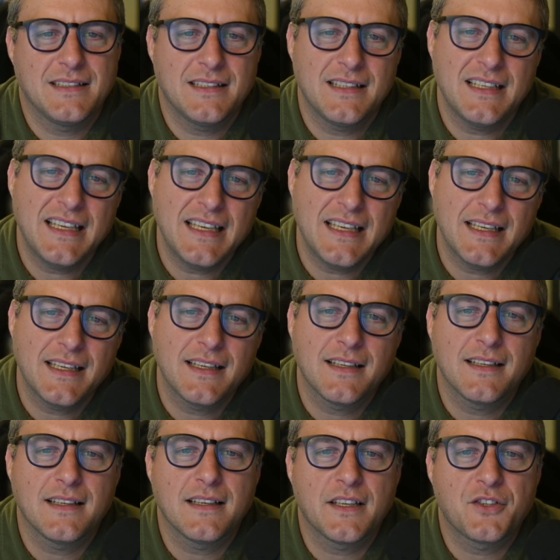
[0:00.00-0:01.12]

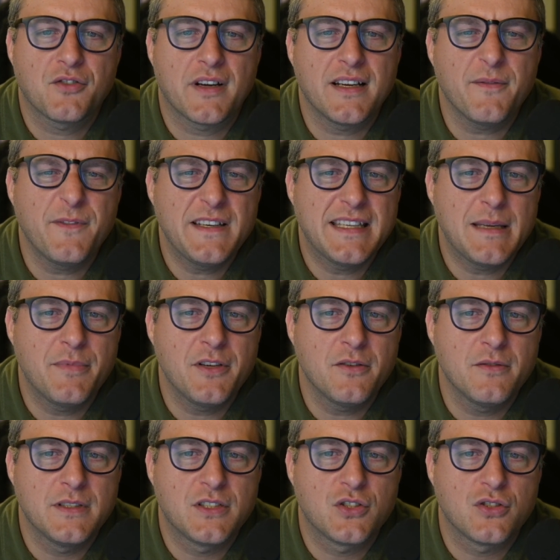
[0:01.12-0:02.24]
a triumphant debut
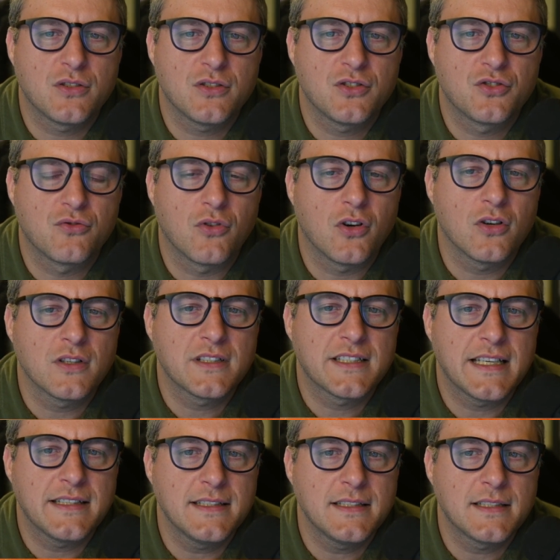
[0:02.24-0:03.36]
is a strong
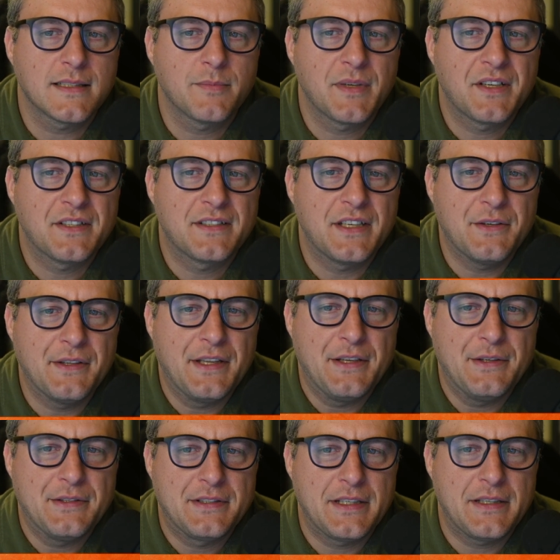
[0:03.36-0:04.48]
sentence because they only
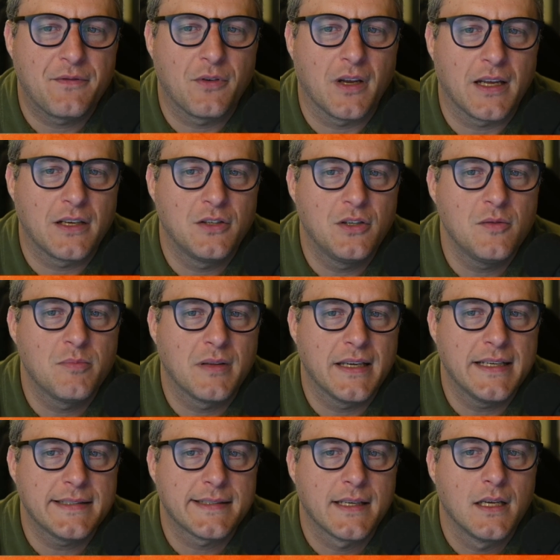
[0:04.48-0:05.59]
used it for like 2
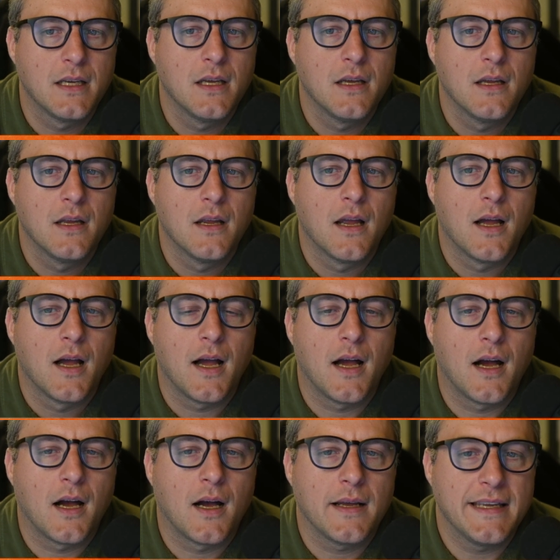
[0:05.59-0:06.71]
plays in
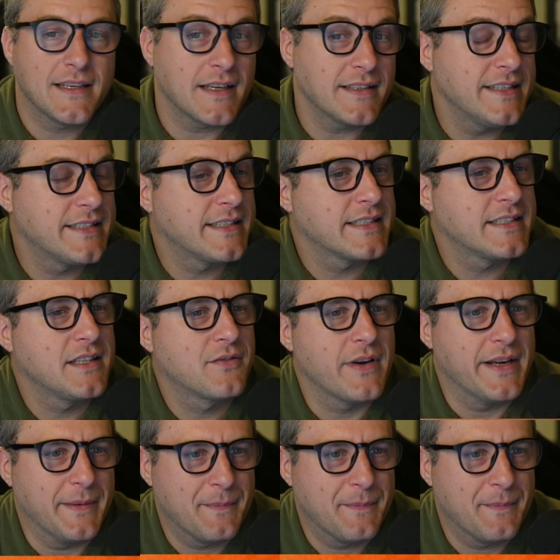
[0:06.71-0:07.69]
1963.